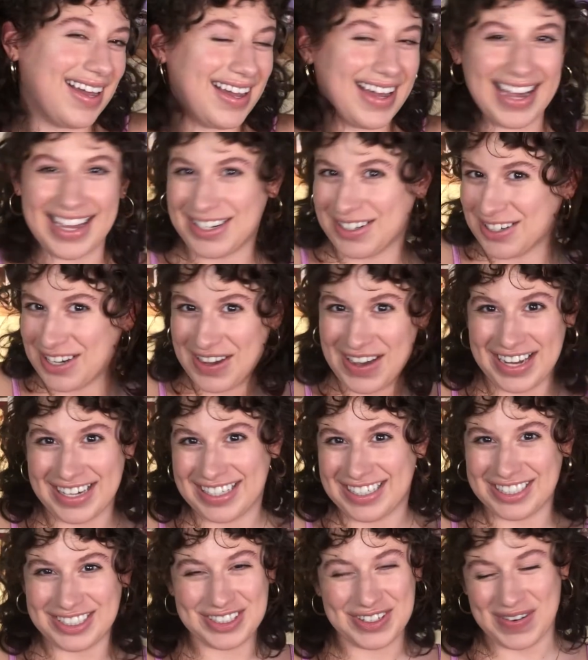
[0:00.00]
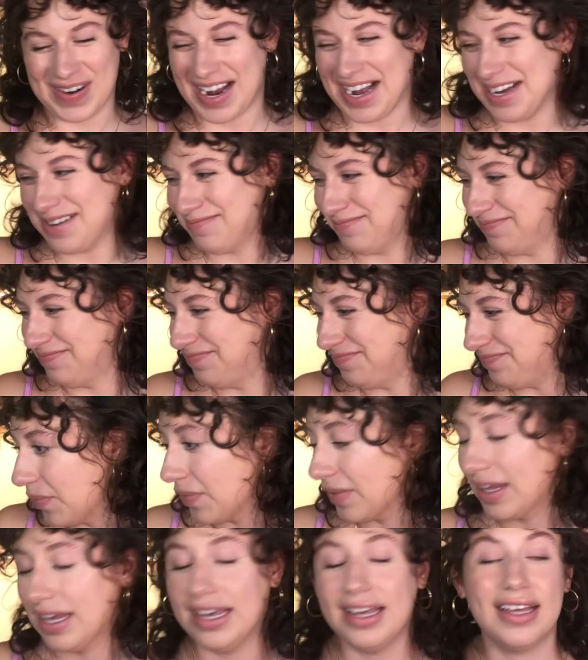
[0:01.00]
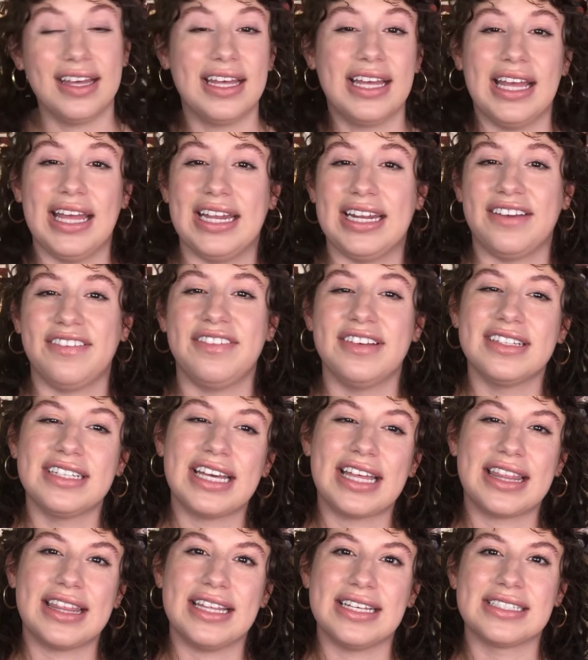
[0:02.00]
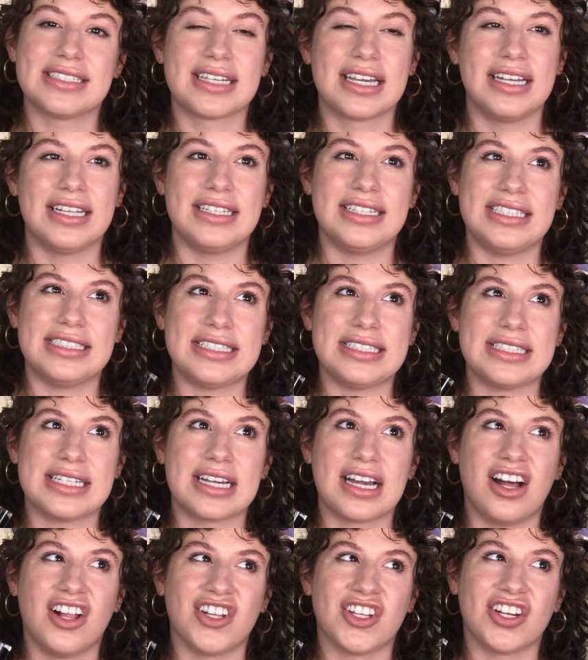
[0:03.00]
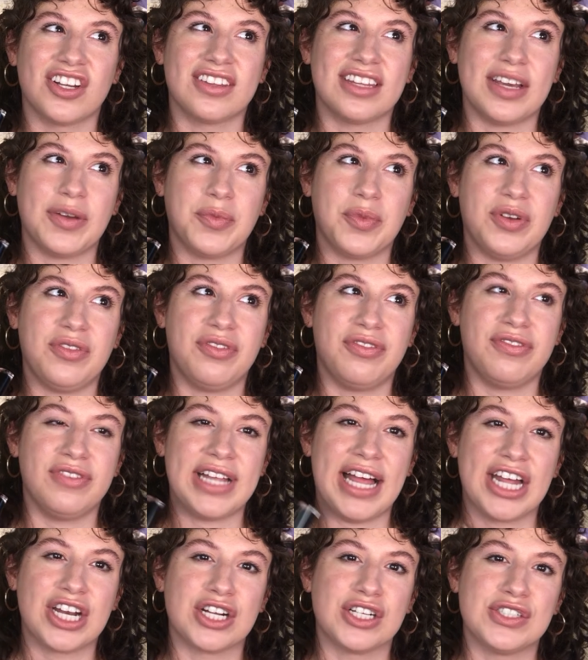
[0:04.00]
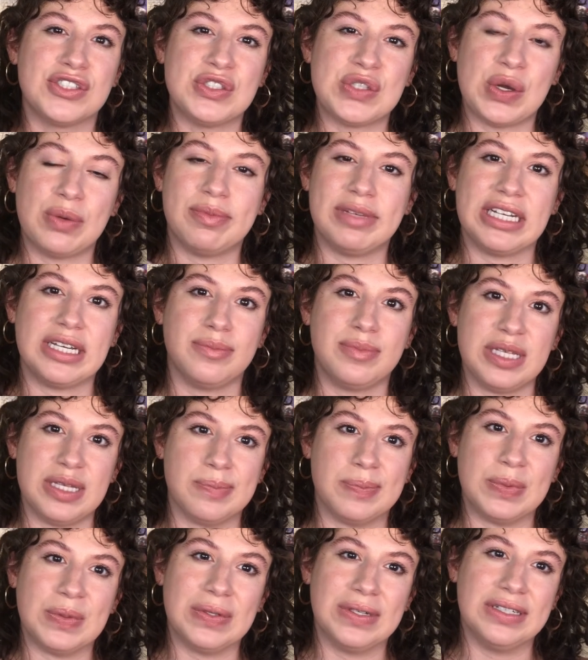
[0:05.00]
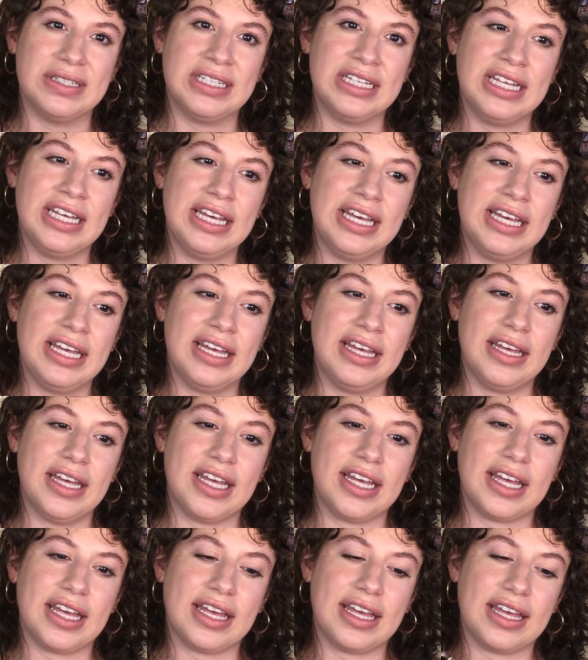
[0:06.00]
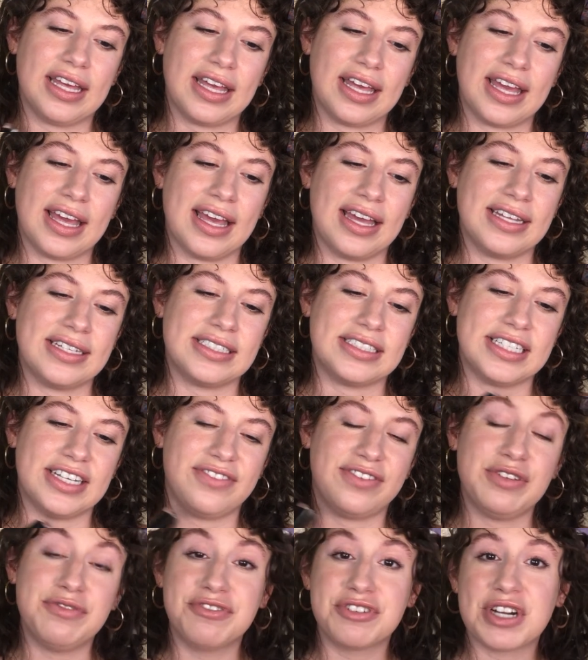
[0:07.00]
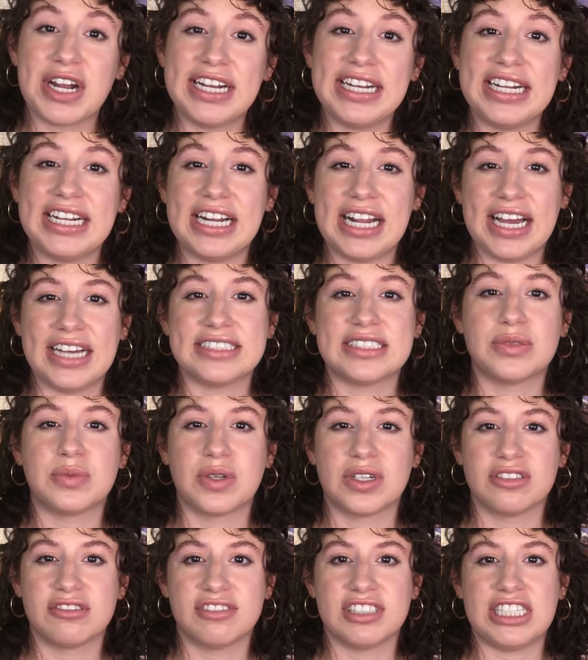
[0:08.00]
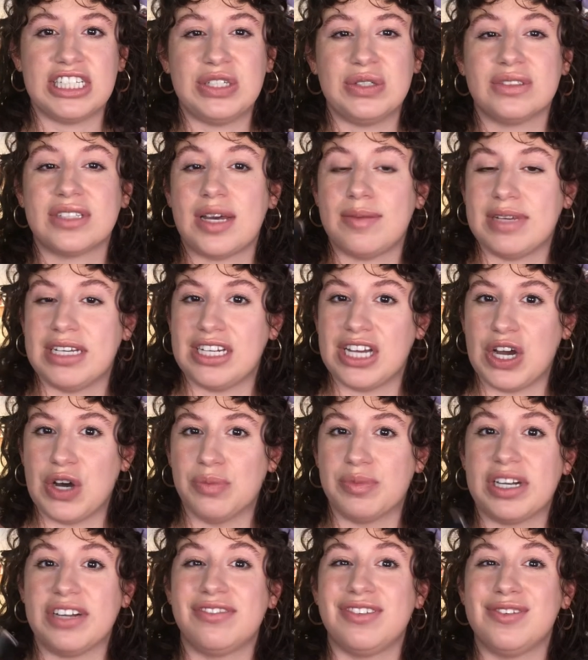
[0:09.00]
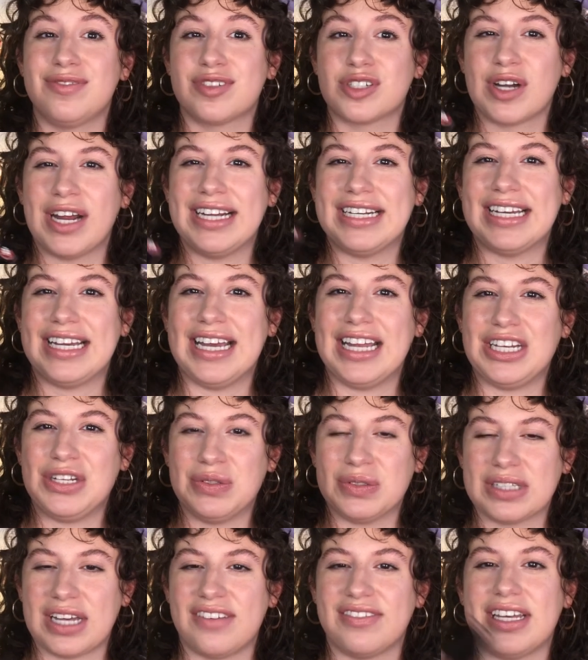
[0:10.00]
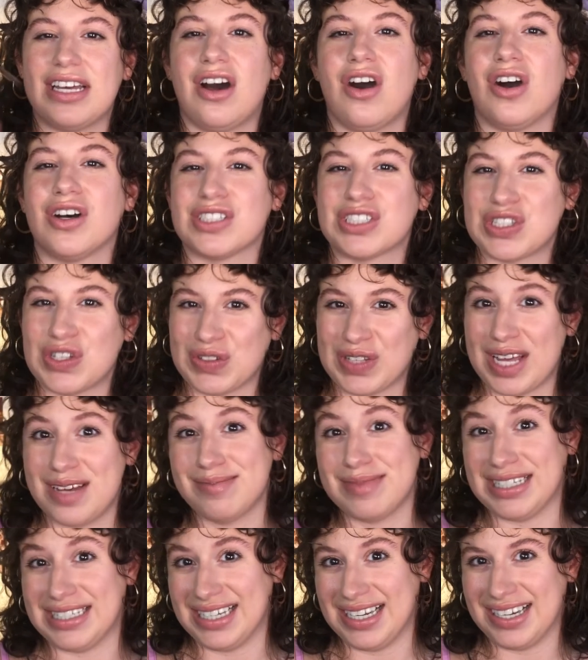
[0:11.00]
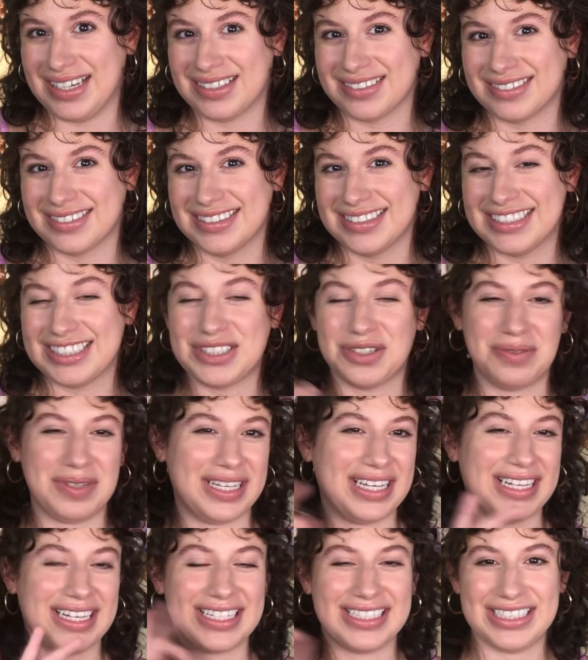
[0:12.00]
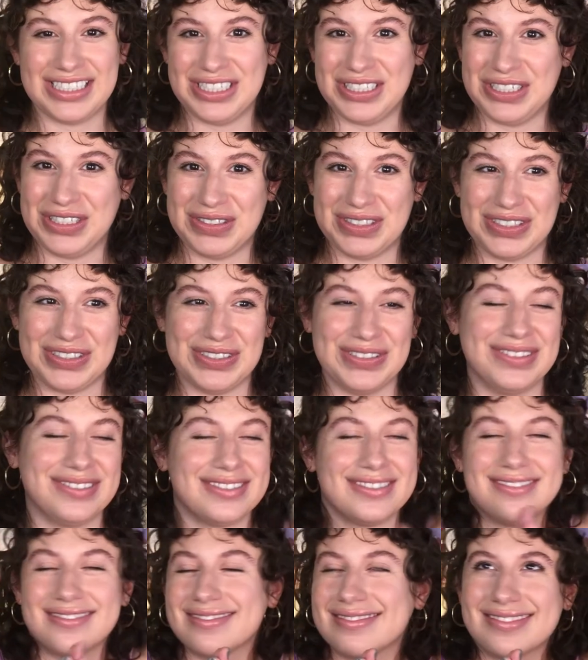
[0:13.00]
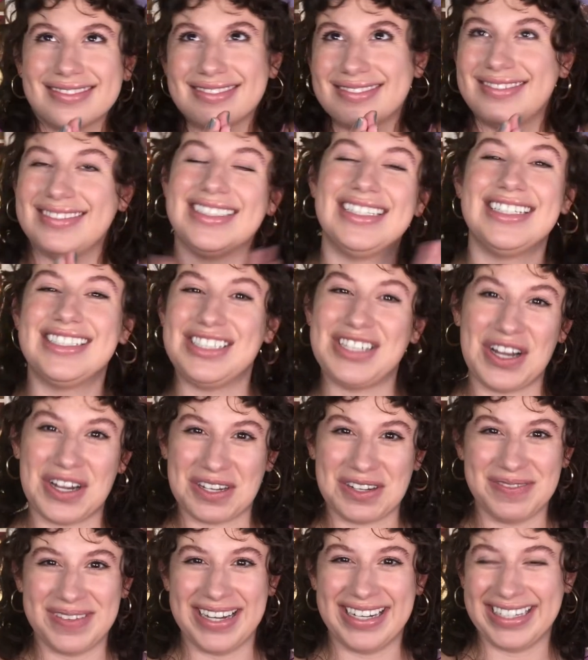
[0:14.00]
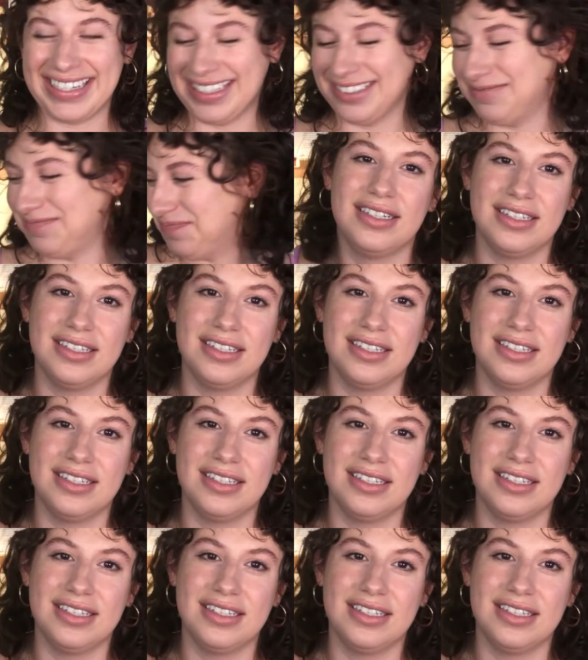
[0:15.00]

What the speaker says: I don't know how to describe. And I feel like this is a color that would flatter so many people. And if you've tried it and it hasn't worked for you, let me know. But if you've tried it and you love it, also let me know so we can continue to talk about it.